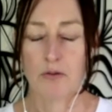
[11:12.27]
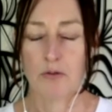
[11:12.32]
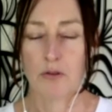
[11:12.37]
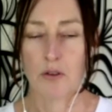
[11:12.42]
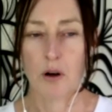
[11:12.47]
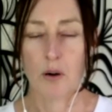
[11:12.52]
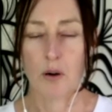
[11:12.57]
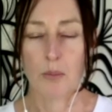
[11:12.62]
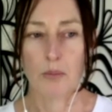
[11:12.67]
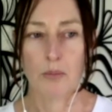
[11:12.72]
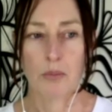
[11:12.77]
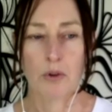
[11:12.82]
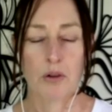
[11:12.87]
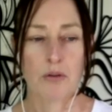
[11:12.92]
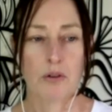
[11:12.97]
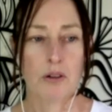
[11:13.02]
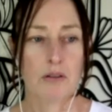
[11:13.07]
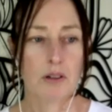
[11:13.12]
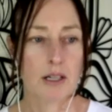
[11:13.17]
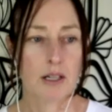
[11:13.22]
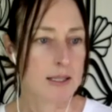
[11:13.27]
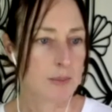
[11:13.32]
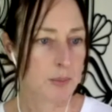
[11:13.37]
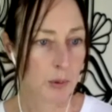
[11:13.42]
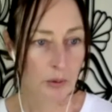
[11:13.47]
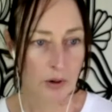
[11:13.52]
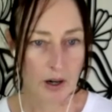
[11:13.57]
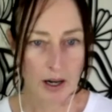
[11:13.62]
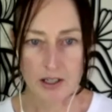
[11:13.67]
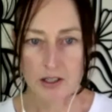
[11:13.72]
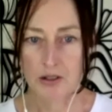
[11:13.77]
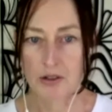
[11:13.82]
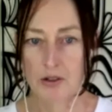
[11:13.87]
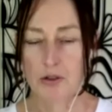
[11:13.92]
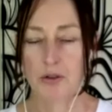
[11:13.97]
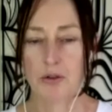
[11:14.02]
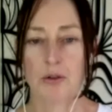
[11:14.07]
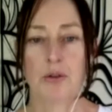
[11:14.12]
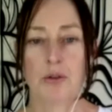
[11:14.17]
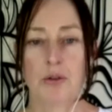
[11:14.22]
from career exploration
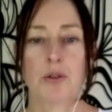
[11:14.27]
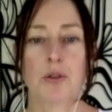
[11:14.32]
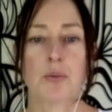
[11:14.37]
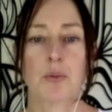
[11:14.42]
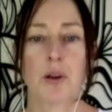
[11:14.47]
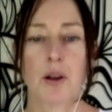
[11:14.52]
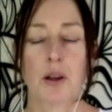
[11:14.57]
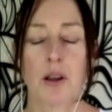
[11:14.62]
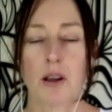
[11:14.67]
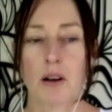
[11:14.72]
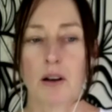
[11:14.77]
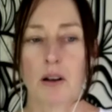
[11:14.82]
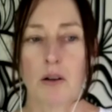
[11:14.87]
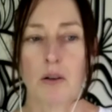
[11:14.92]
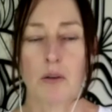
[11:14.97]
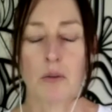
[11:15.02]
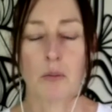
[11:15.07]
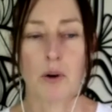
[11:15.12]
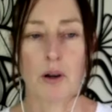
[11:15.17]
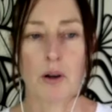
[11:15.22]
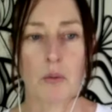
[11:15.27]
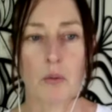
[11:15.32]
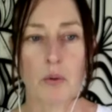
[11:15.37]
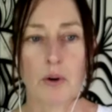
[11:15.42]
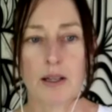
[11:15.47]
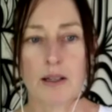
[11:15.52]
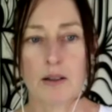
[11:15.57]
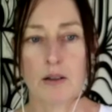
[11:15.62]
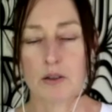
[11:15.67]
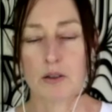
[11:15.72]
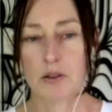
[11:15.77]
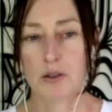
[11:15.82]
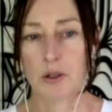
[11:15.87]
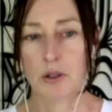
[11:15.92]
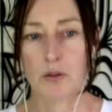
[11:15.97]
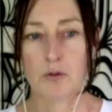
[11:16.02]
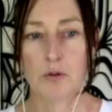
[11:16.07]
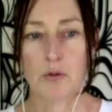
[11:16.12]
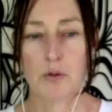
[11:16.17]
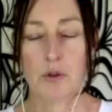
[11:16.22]
tools where we sort
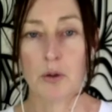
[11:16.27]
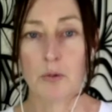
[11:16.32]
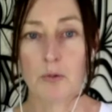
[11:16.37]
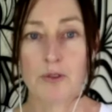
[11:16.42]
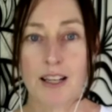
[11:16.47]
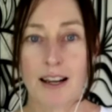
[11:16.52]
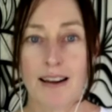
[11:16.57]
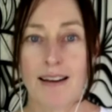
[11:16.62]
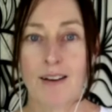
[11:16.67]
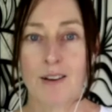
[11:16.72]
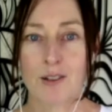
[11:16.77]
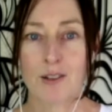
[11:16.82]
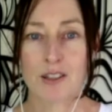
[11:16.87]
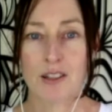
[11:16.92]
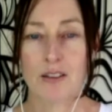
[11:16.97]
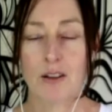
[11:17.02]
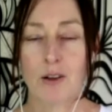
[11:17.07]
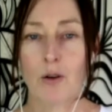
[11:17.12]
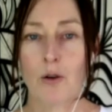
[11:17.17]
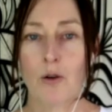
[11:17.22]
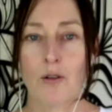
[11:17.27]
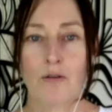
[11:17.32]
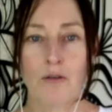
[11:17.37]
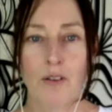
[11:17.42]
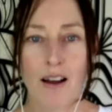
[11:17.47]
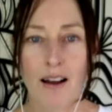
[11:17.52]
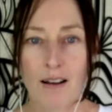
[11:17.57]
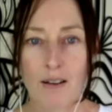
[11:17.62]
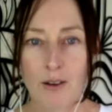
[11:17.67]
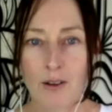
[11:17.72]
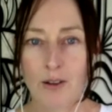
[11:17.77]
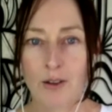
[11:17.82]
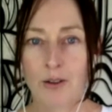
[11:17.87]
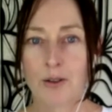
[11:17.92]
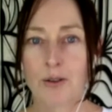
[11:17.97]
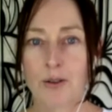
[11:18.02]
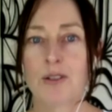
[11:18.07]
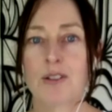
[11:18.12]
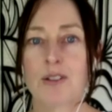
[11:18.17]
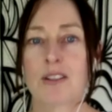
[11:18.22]
of drill down to the core
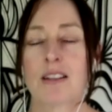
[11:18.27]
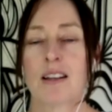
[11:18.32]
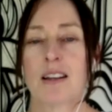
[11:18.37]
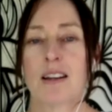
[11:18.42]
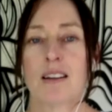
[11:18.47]
values